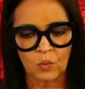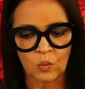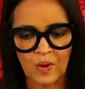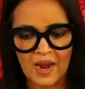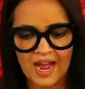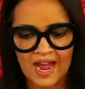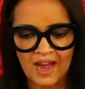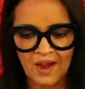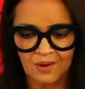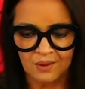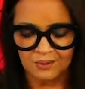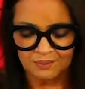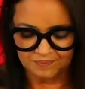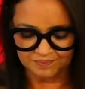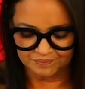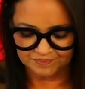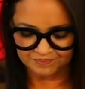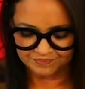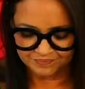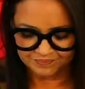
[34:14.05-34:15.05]
Wow.
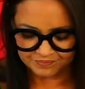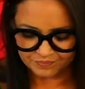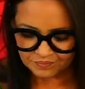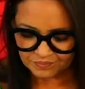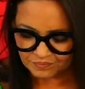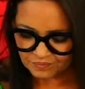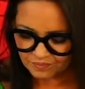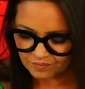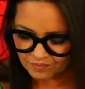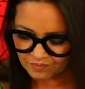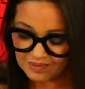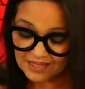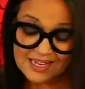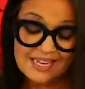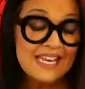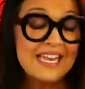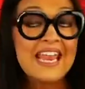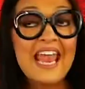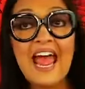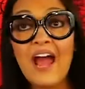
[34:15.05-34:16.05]

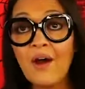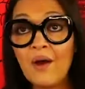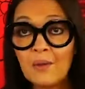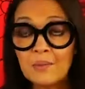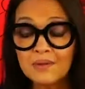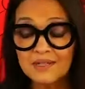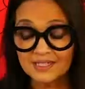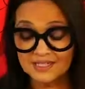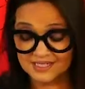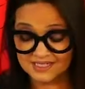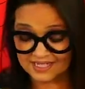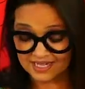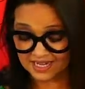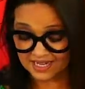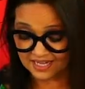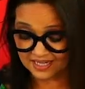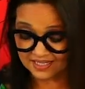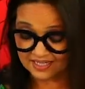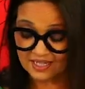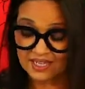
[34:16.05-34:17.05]
Now I'm gonna
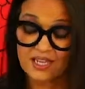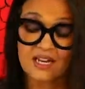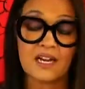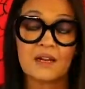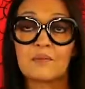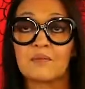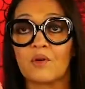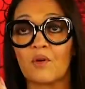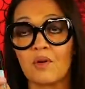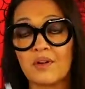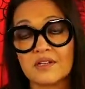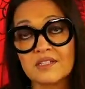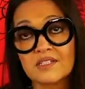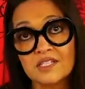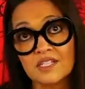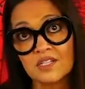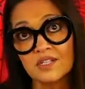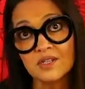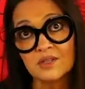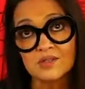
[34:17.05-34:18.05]
take, and I'm going
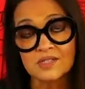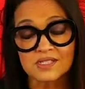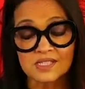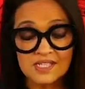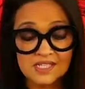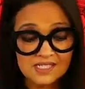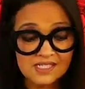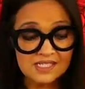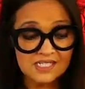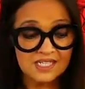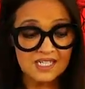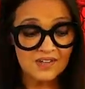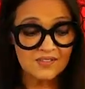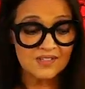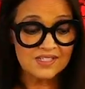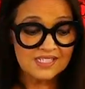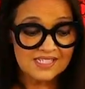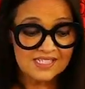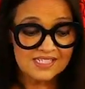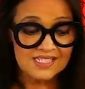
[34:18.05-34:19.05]
to use this to give
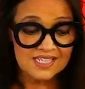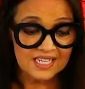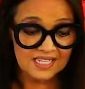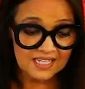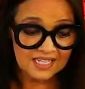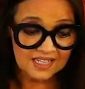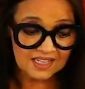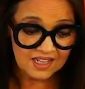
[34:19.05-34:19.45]
it skinny